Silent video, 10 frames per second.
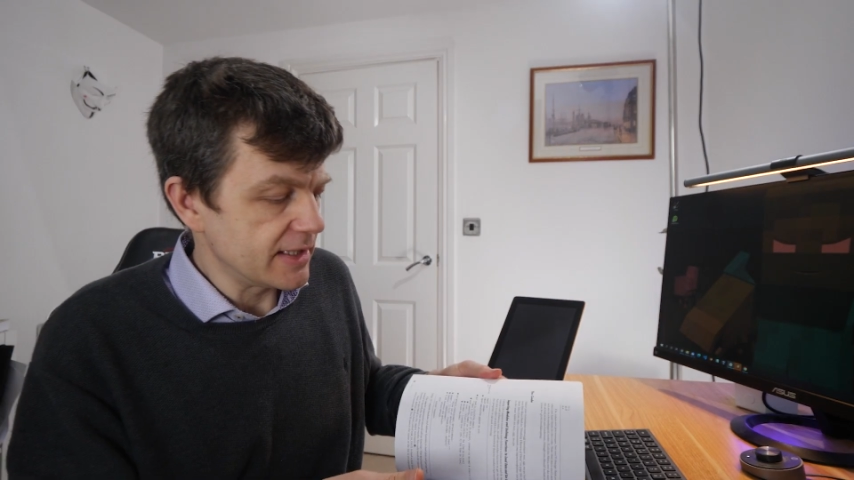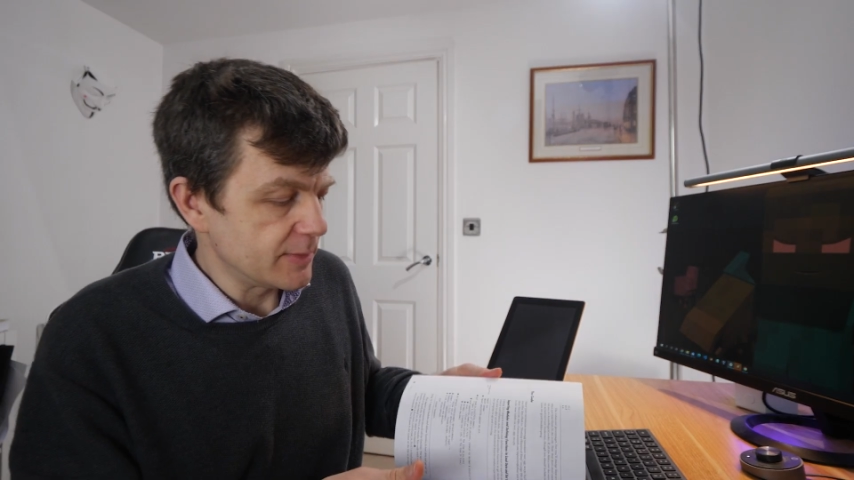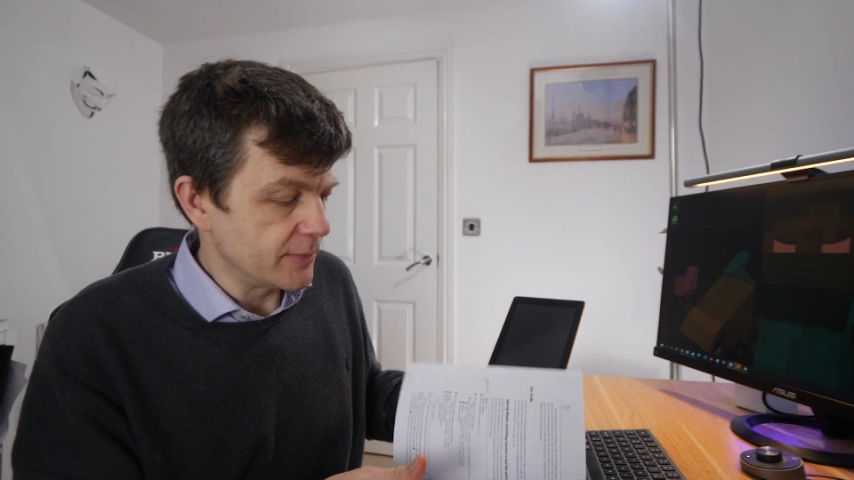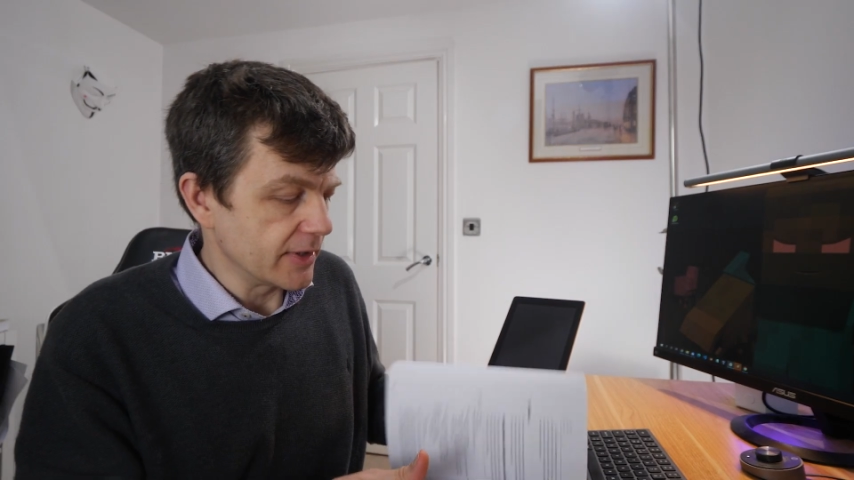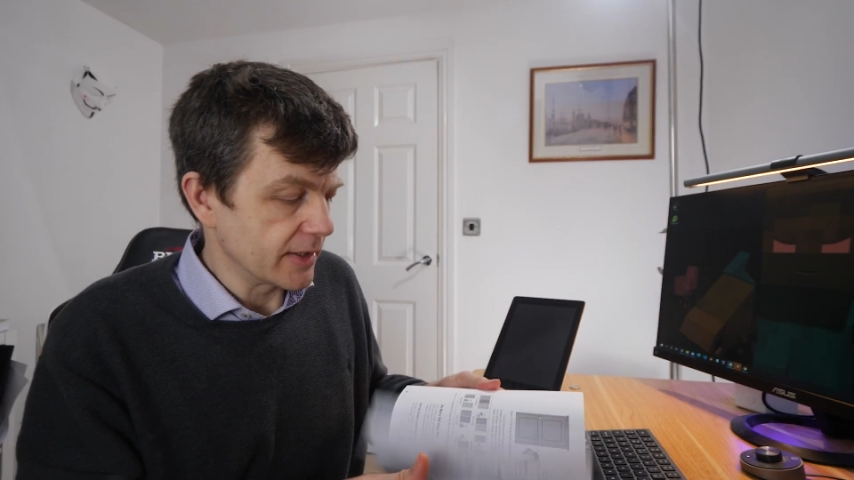in
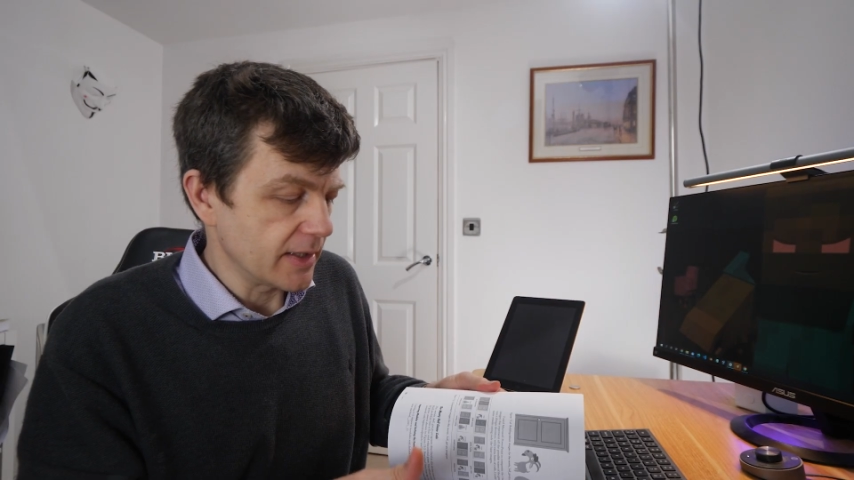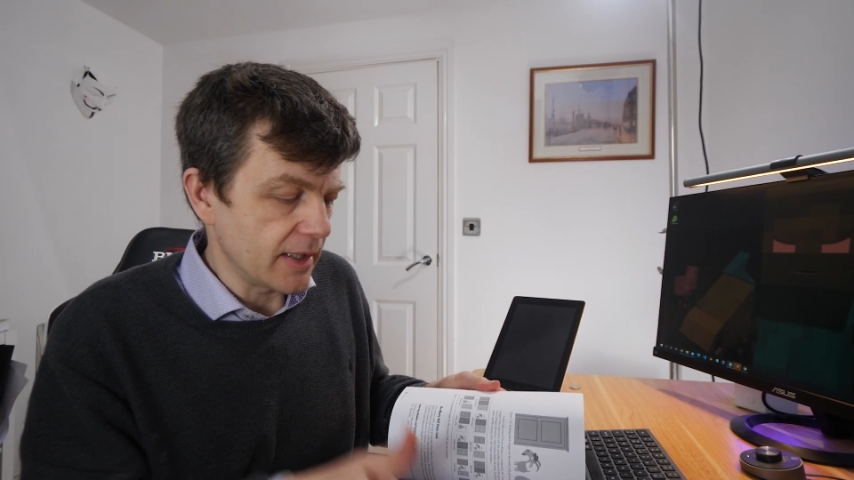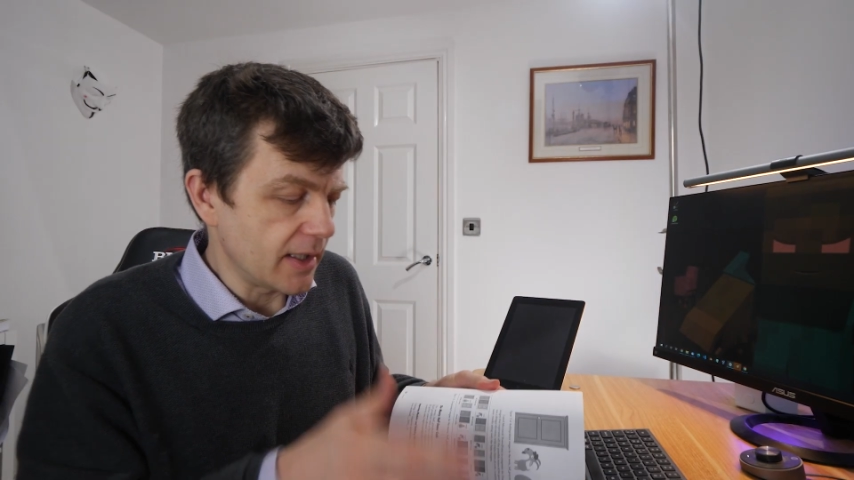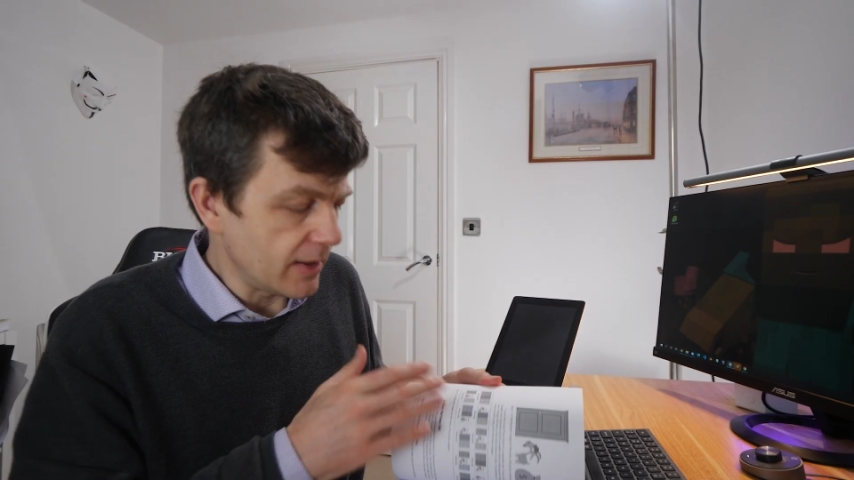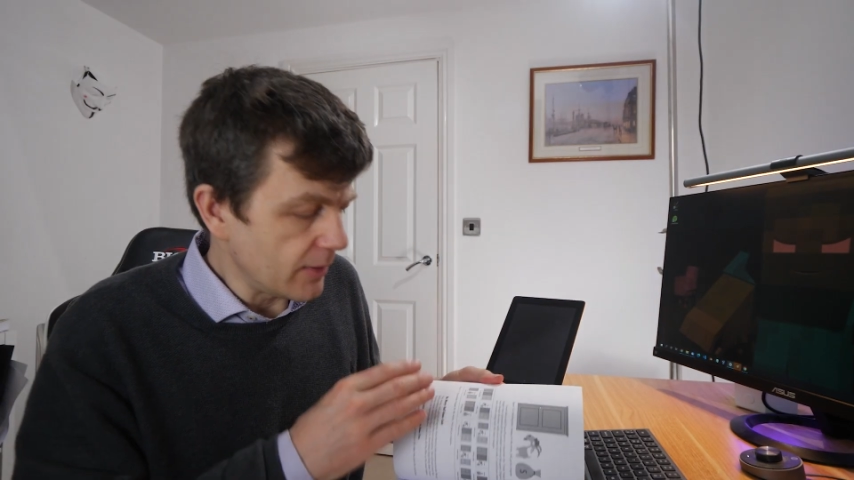this book
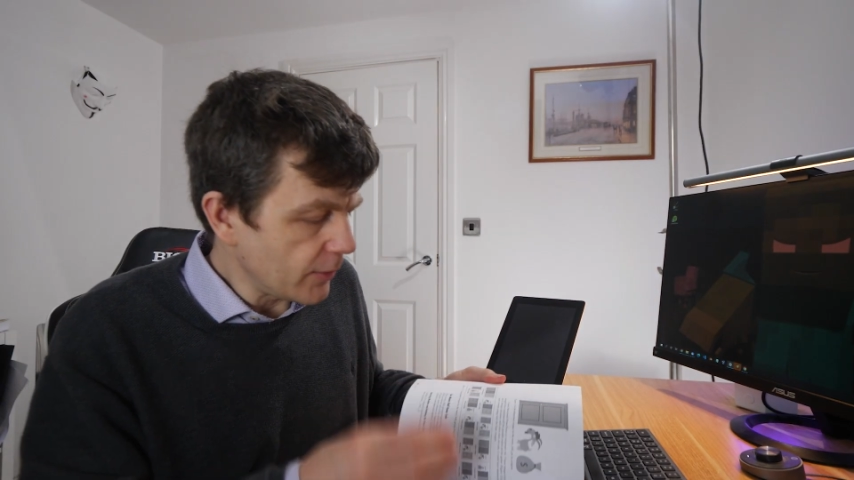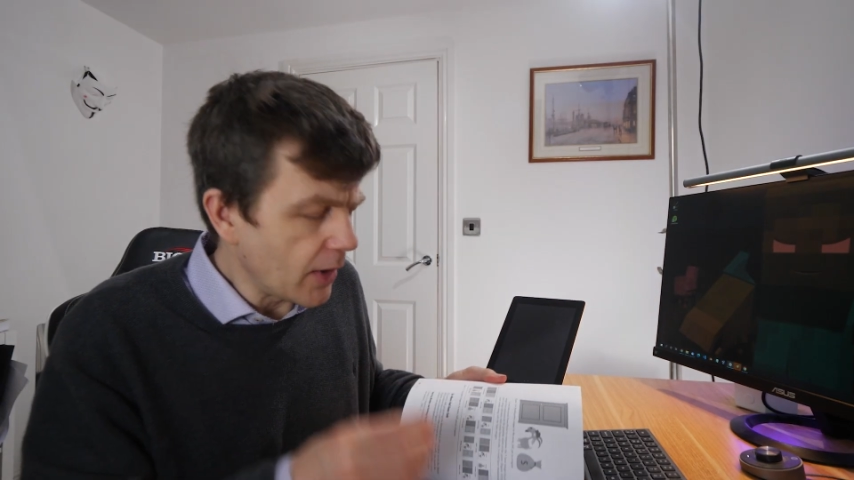are,